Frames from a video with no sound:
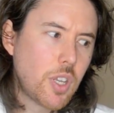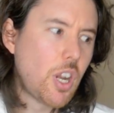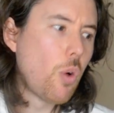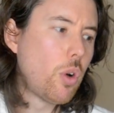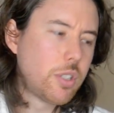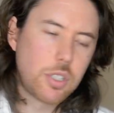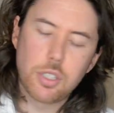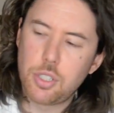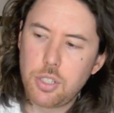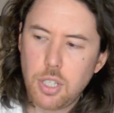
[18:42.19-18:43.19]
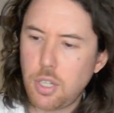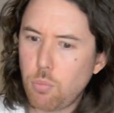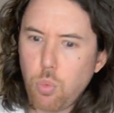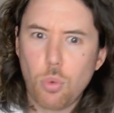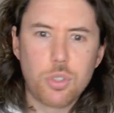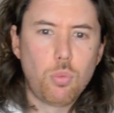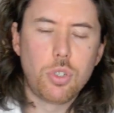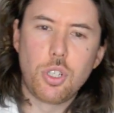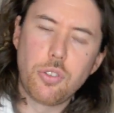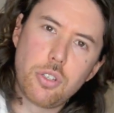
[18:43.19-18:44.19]
you know, what's the,
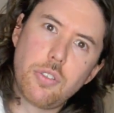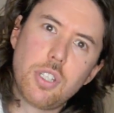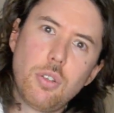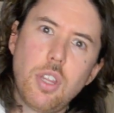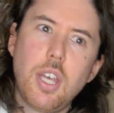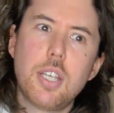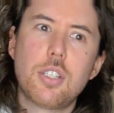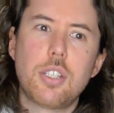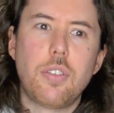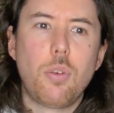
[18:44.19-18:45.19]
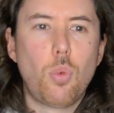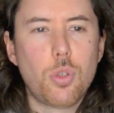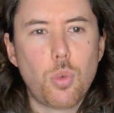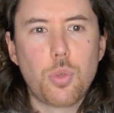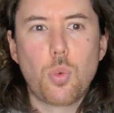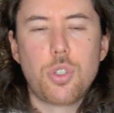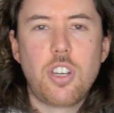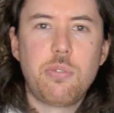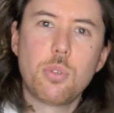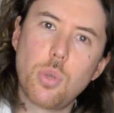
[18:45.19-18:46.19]
what do they do this? What's
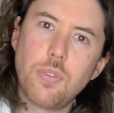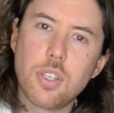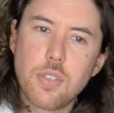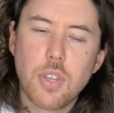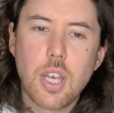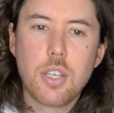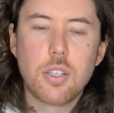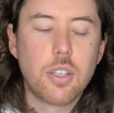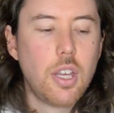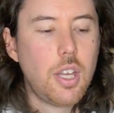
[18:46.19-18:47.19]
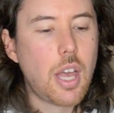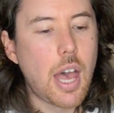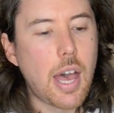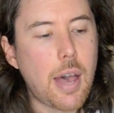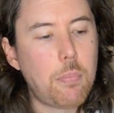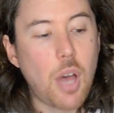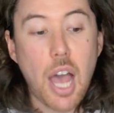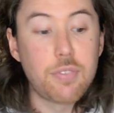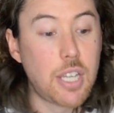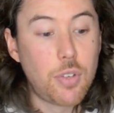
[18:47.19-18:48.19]
the difference between this and this? And
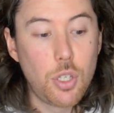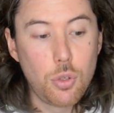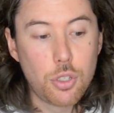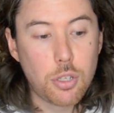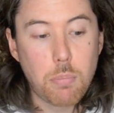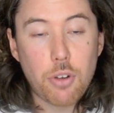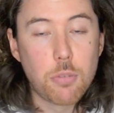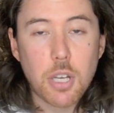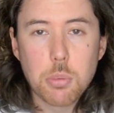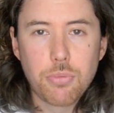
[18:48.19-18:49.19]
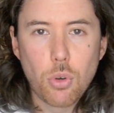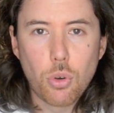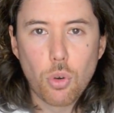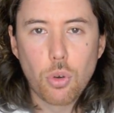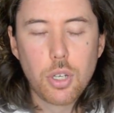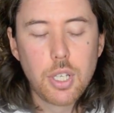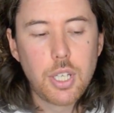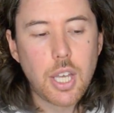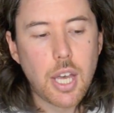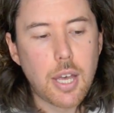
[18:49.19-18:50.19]
I'd never used battery packs before or
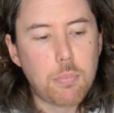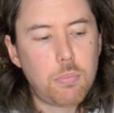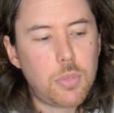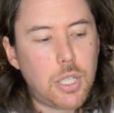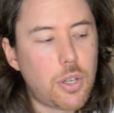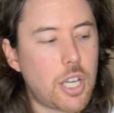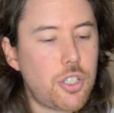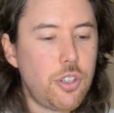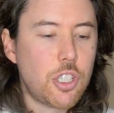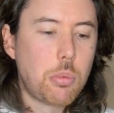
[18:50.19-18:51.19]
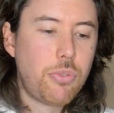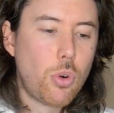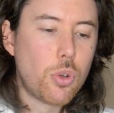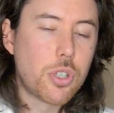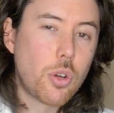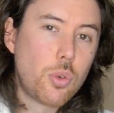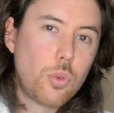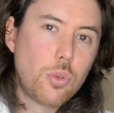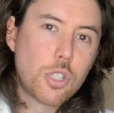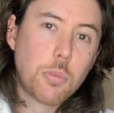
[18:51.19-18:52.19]
location units before,
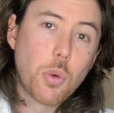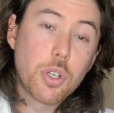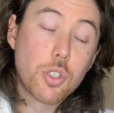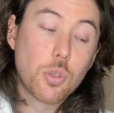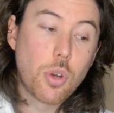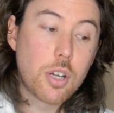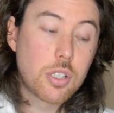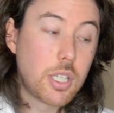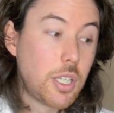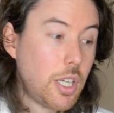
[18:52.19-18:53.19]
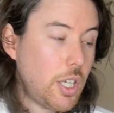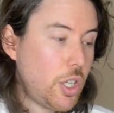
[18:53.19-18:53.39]
so some of the questions were actually